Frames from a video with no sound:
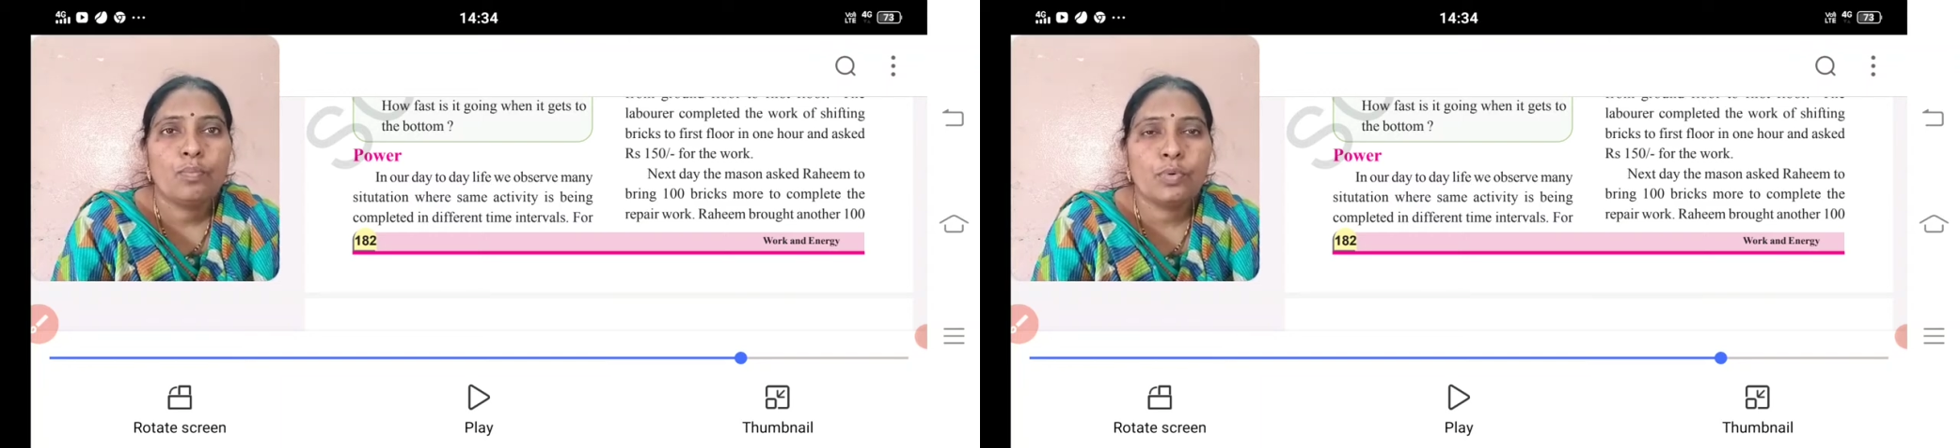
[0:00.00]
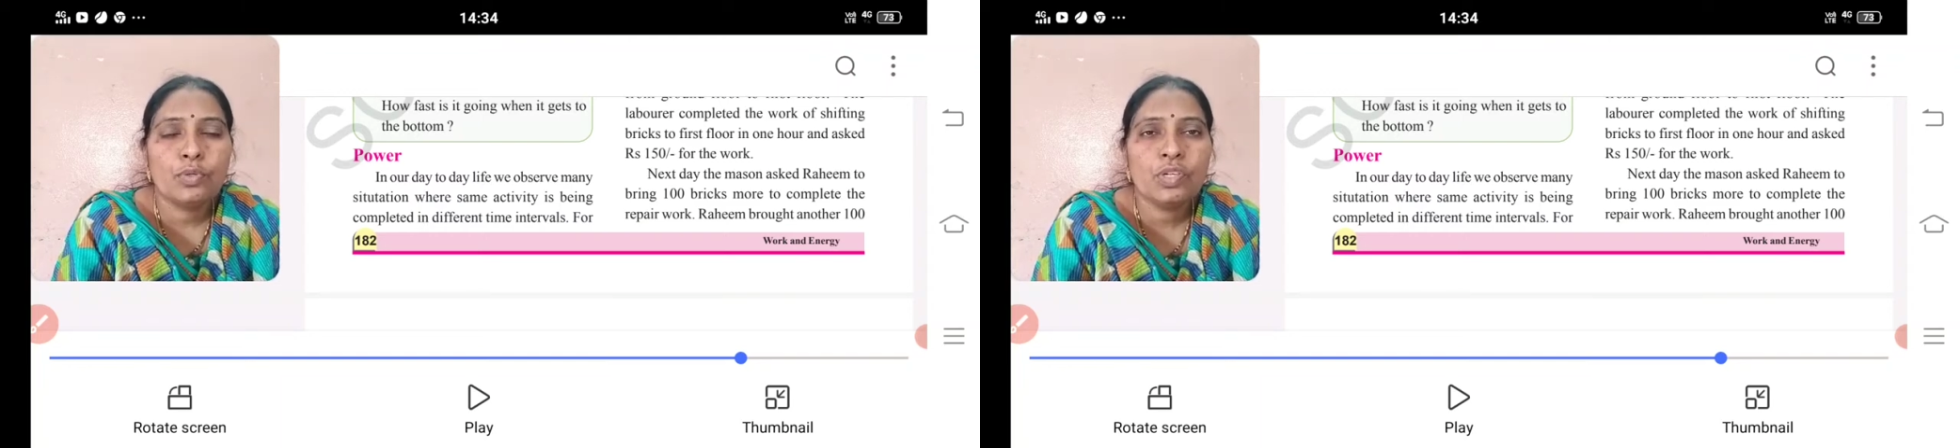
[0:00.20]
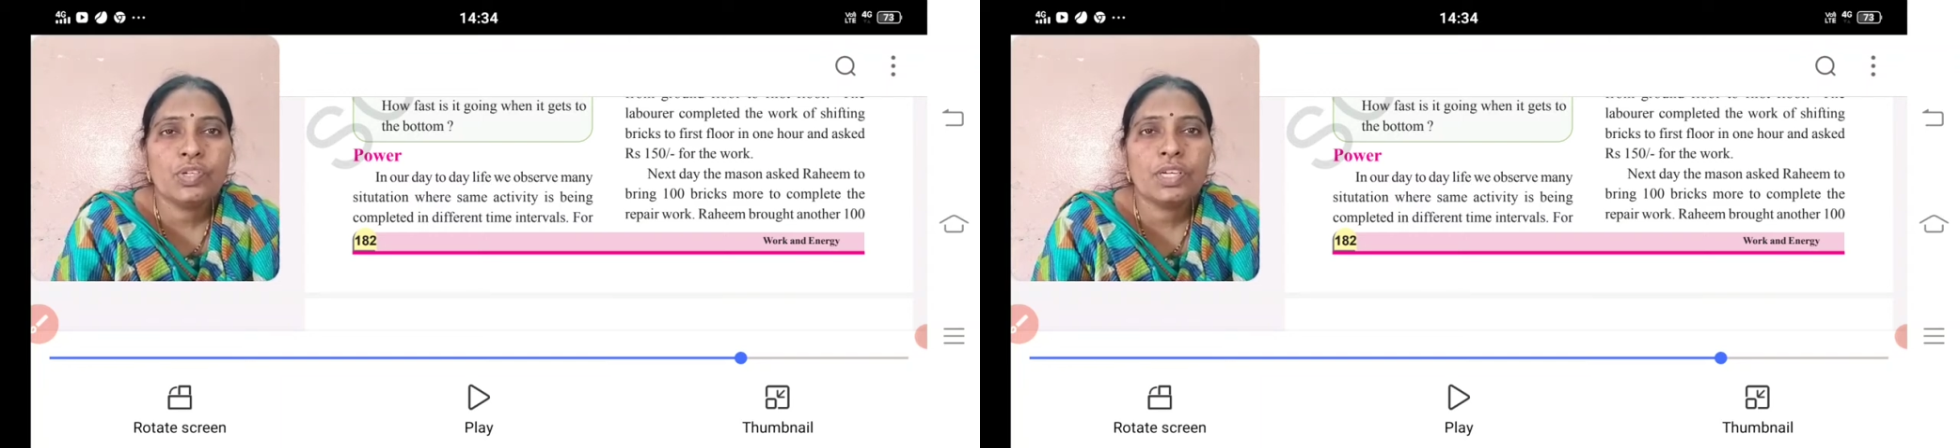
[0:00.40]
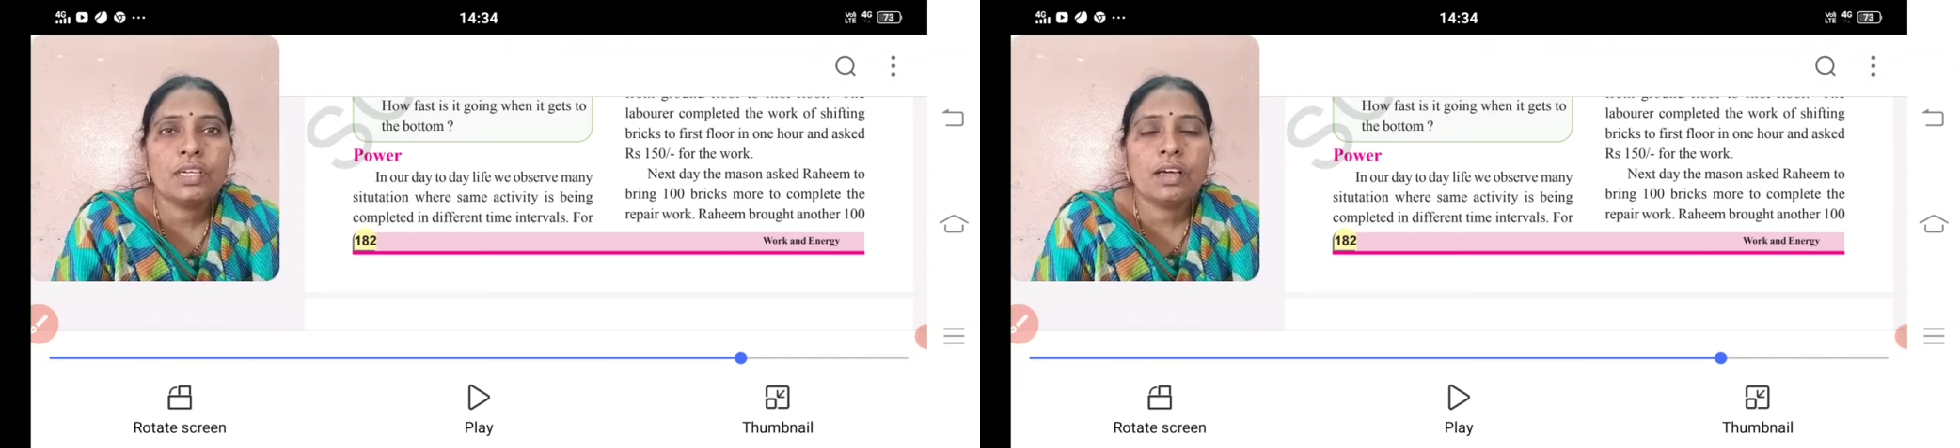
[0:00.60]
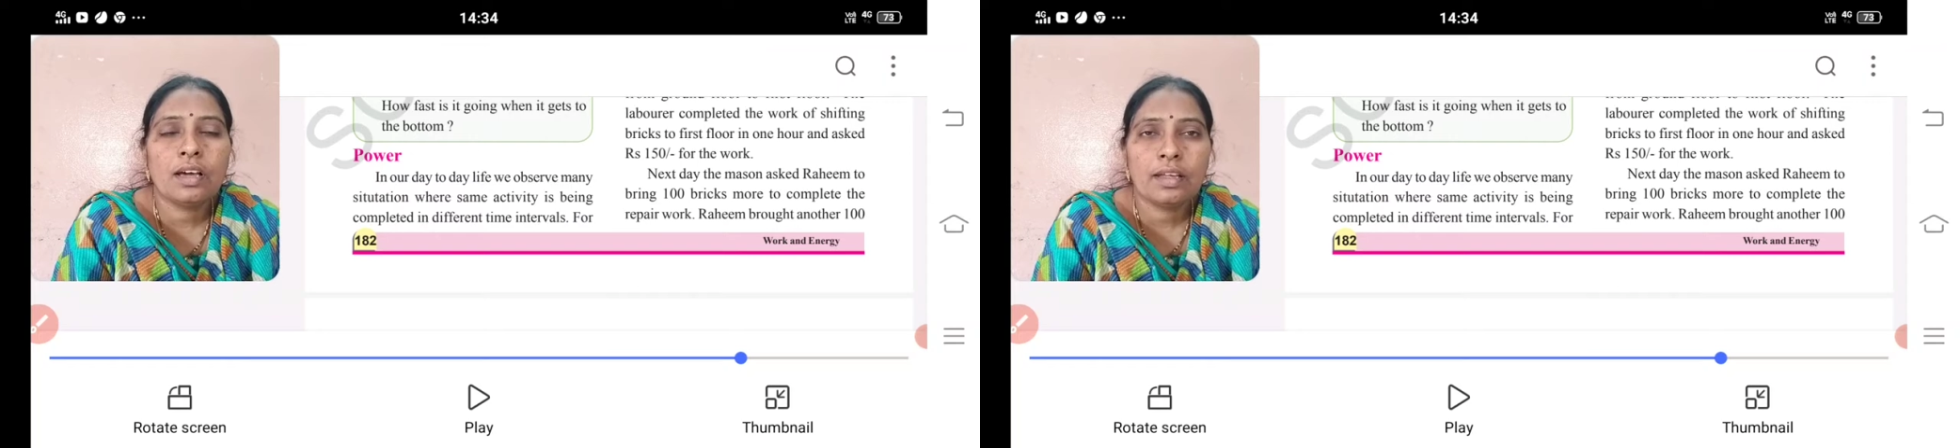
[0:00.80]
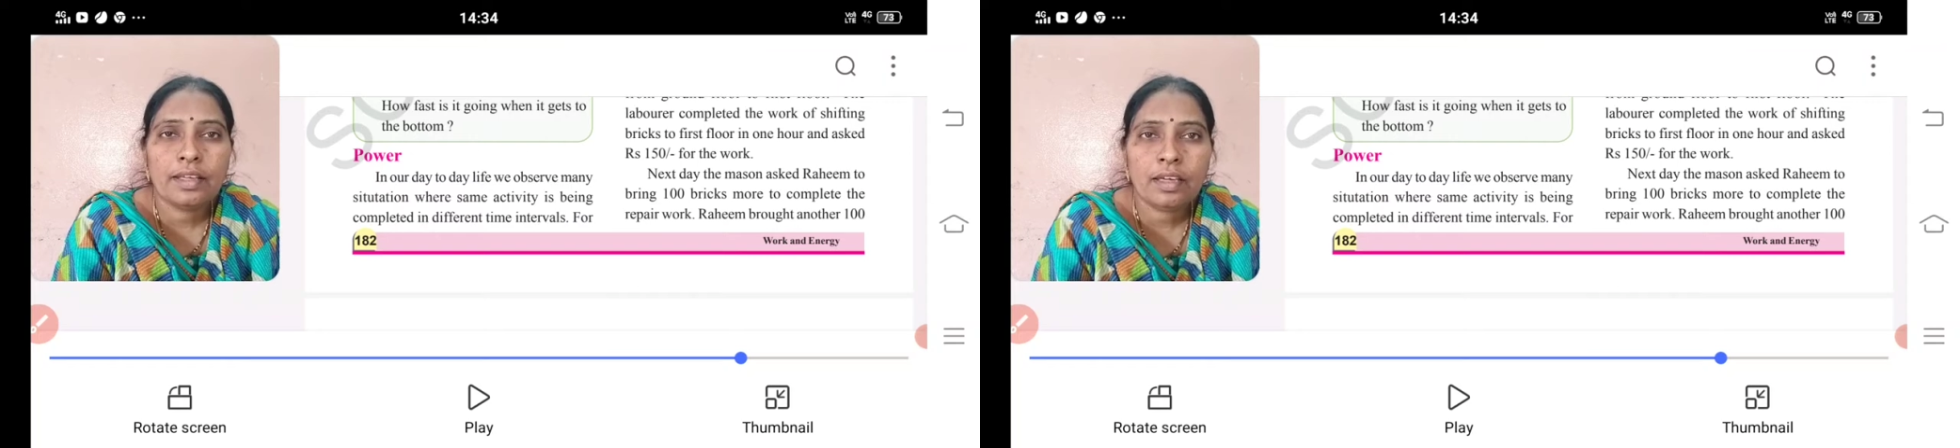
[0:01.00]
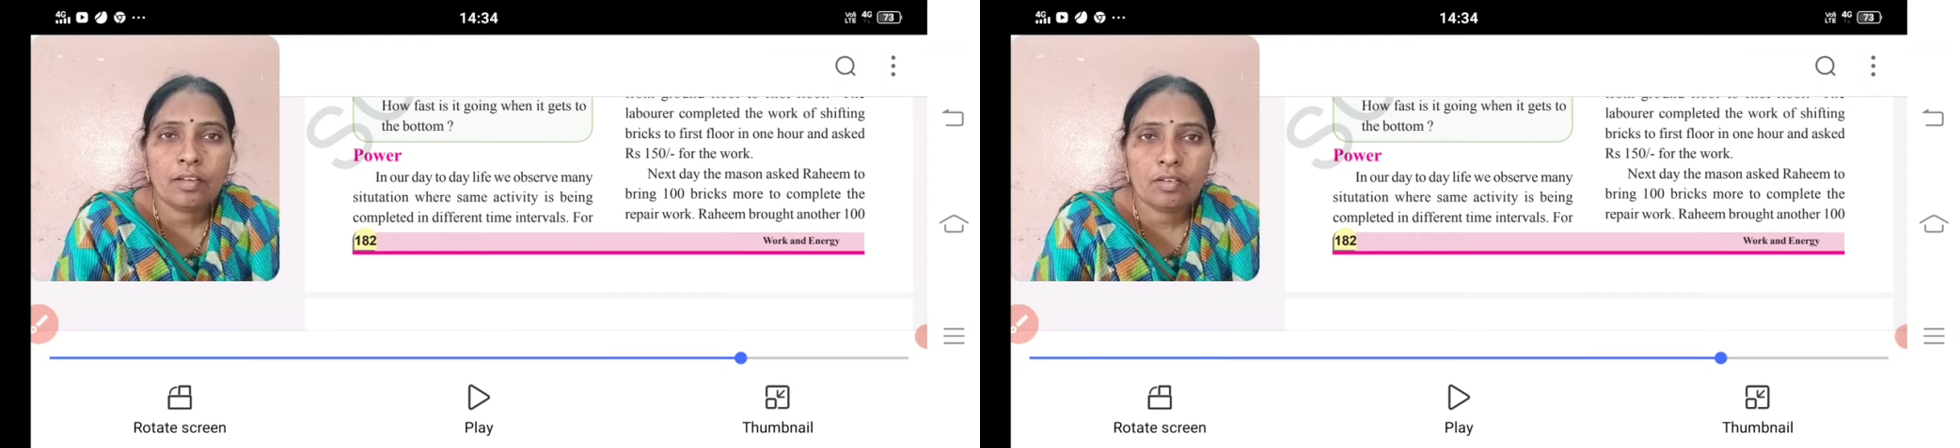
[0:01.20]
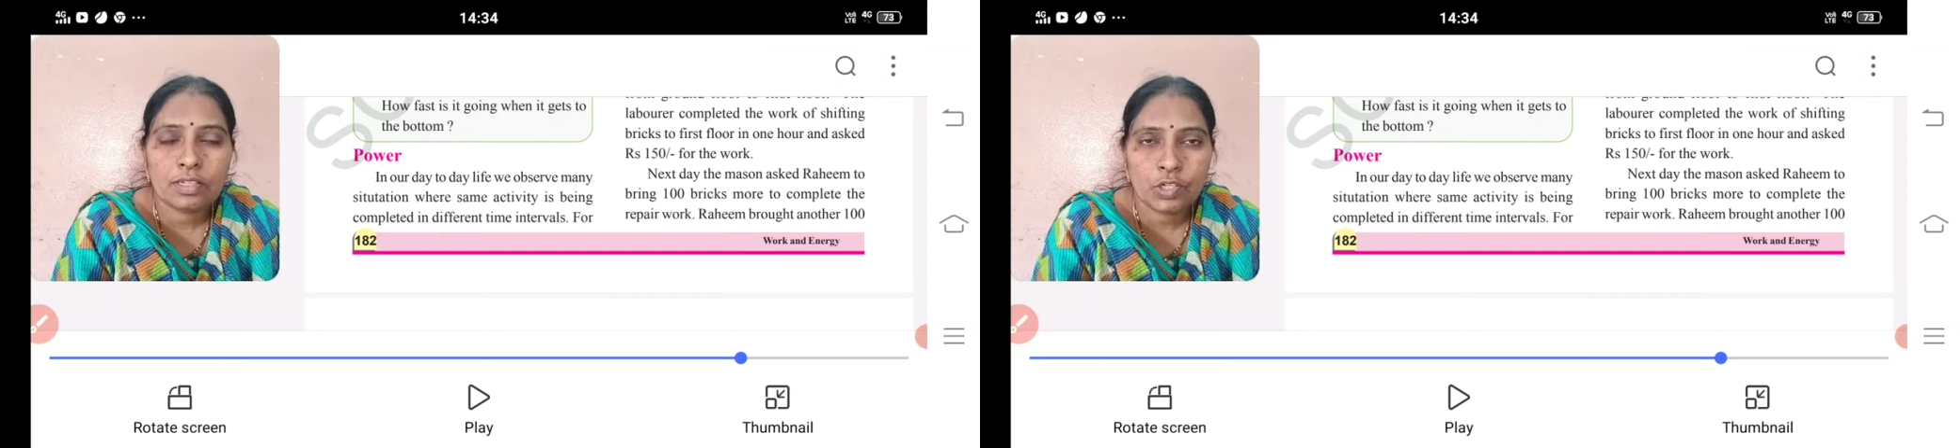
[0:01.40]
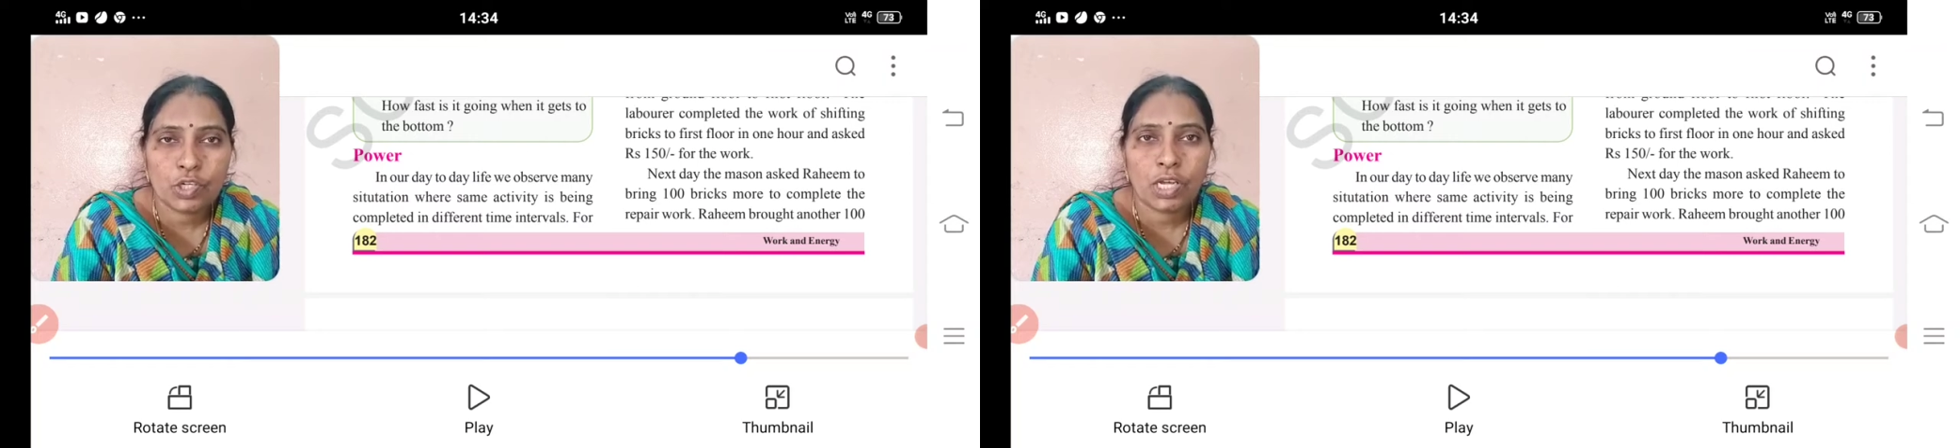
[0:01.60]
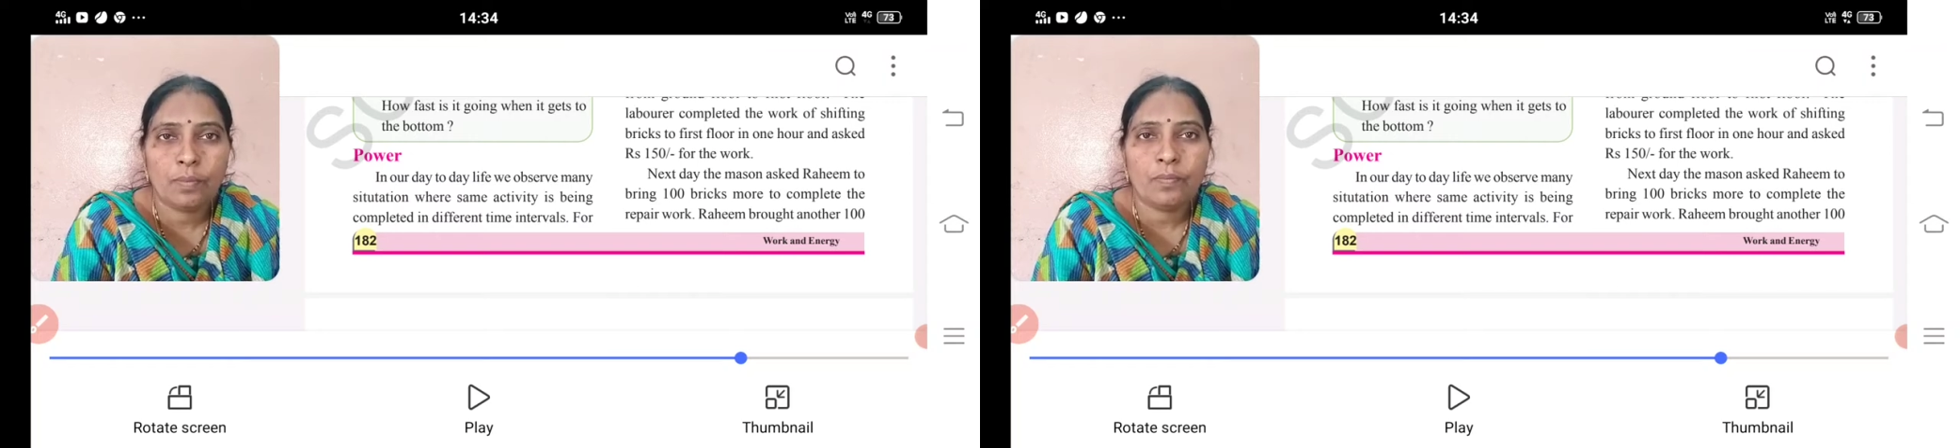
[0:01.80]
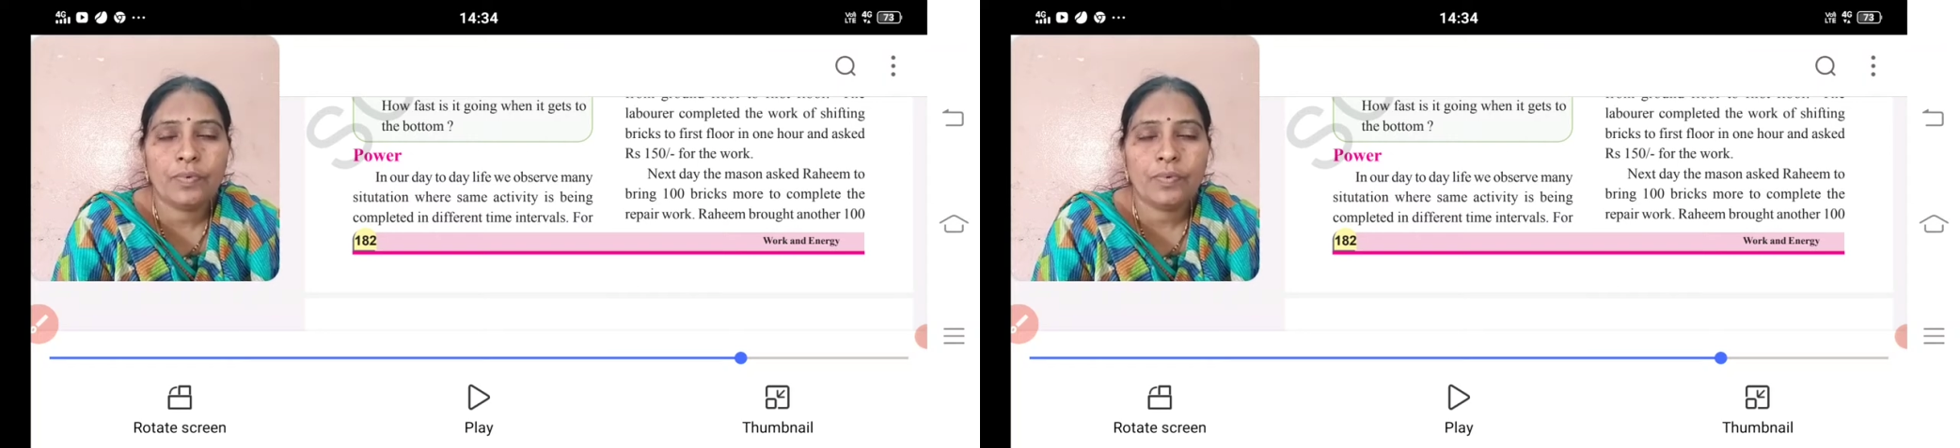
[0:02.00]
position or a shape.